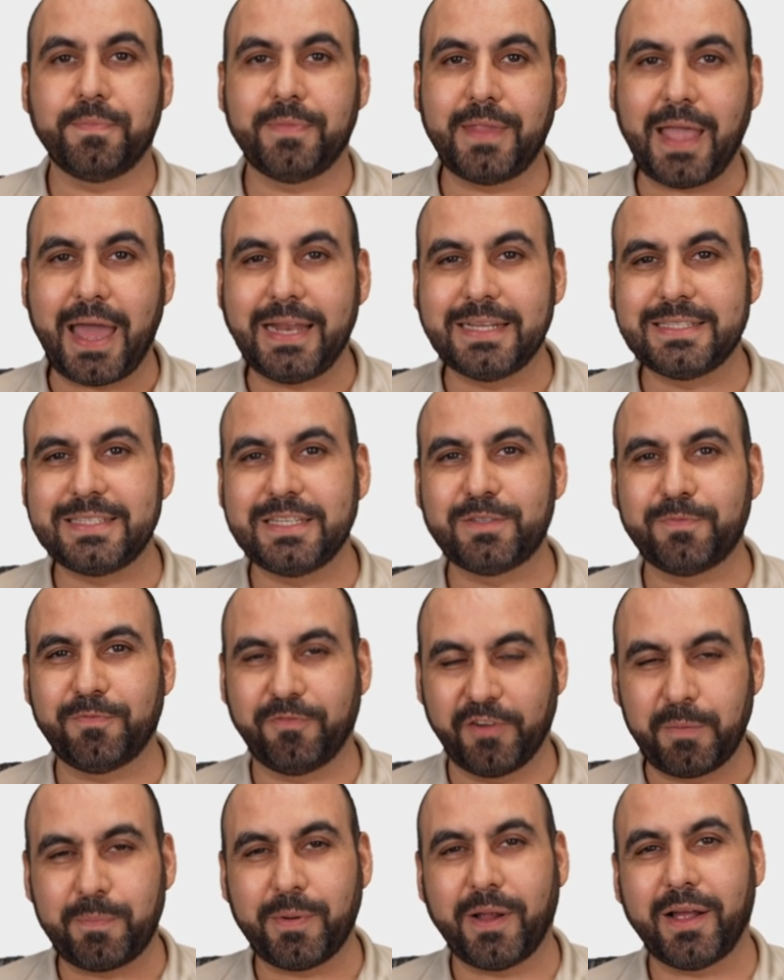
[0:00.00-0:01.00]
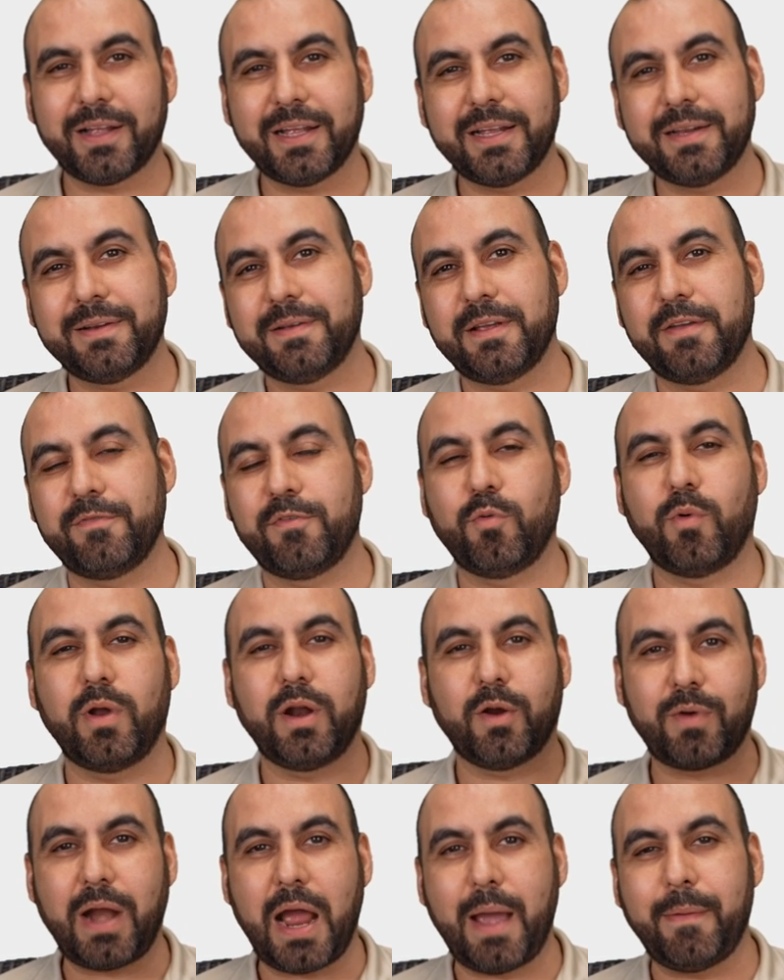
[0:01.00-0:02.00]
That is this free program. If you want to
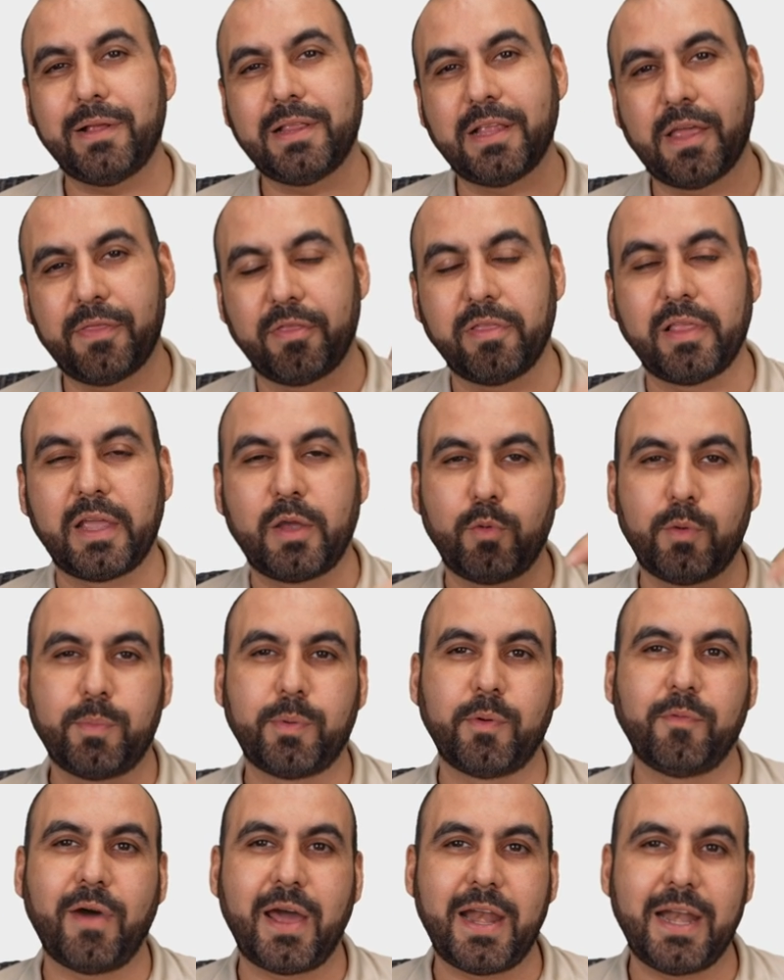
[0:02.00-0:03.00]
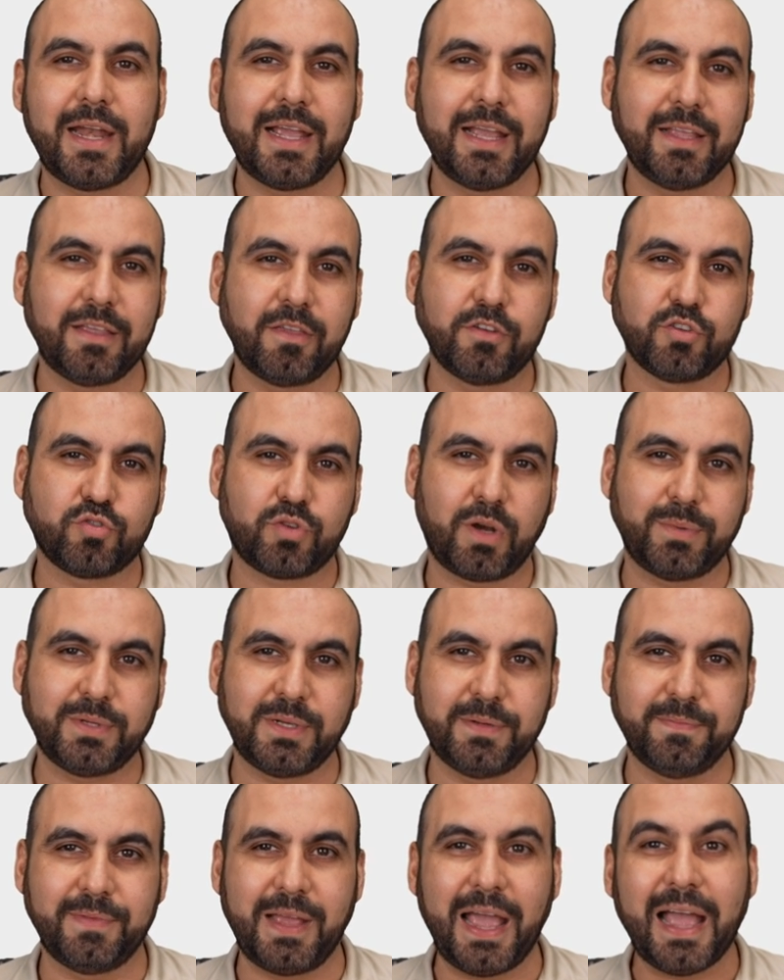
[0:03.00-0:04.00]
grab it, the link we provided in the description.
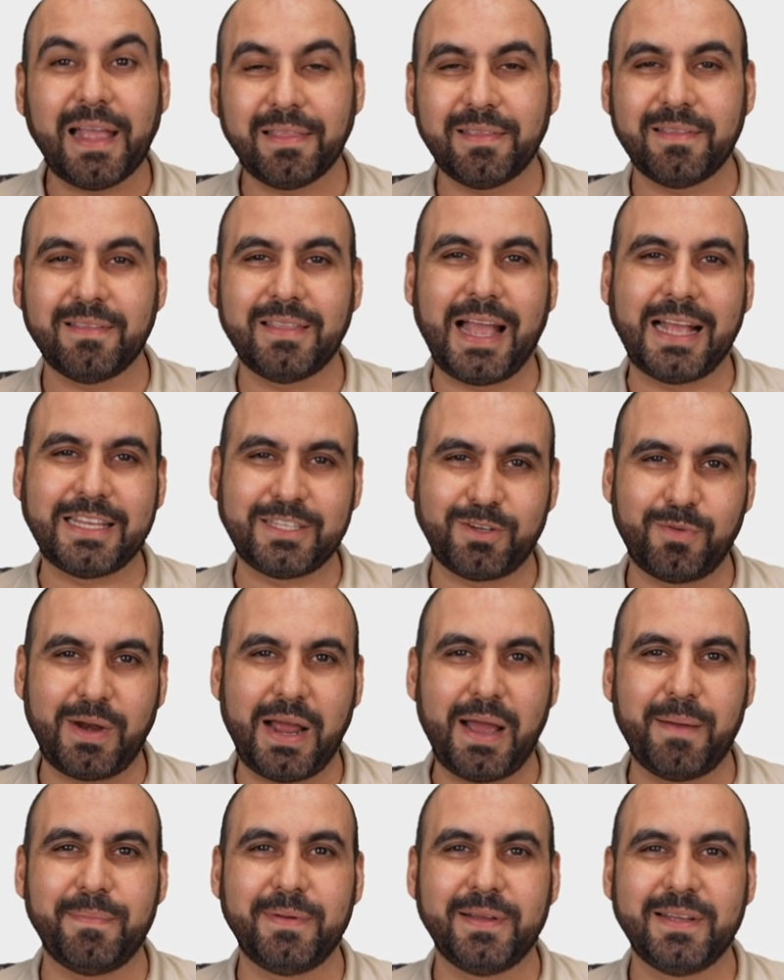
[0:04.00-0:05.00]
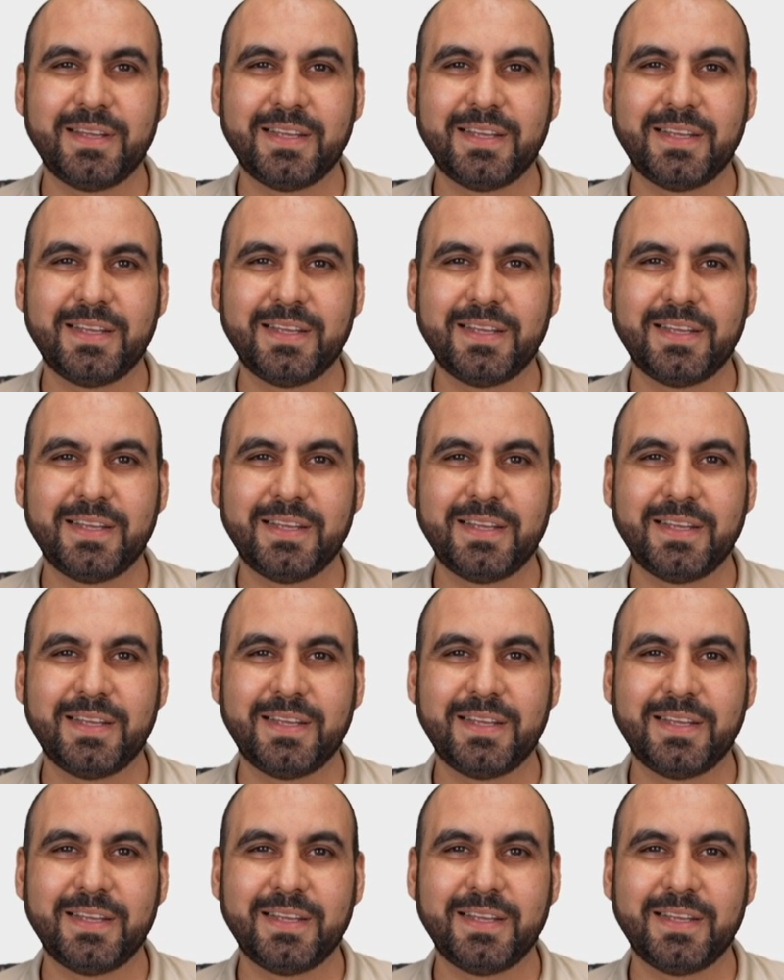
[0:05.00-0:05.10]
And that's a wrap.